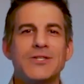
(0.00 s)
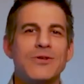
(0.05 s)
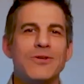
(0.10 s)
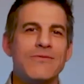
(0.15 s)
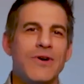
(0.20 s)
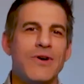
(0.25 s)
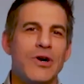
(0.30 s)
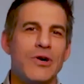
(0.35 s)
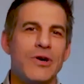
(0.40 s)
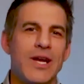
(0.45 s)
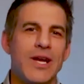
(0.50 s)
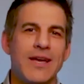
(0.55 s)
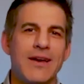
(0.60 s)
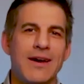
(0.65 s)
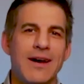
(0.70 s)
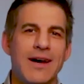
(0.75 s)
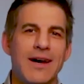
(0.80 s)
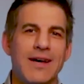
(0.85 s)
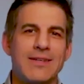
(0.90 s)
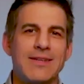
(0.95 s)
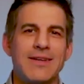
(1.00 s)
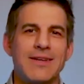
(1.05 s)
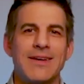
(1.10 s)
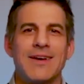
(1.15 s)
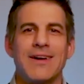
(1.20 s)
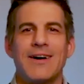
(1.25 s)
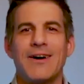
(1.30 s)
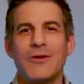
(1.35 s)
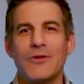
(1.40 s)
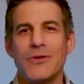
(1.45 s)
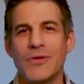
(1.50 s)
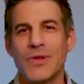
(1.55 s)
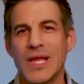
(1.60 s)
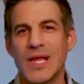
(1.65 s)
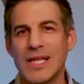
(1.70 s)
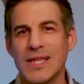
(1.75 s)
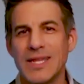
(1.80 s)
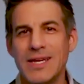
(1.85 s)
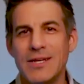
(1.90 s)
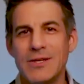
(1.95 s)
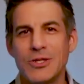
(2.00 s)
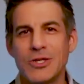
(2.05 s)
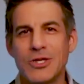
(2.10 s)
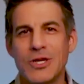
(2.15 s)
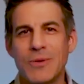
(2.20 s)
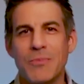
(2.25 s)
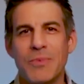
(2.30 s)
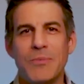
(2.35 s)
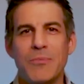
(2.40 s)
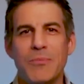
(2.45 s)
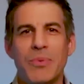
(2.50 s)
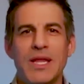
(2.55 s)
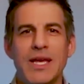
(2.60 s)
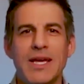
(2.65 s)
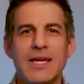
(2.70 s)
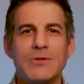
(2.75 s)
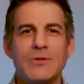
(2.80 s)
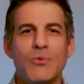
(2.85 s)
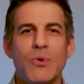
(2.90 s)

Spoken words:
You've already got all of the leadership in place.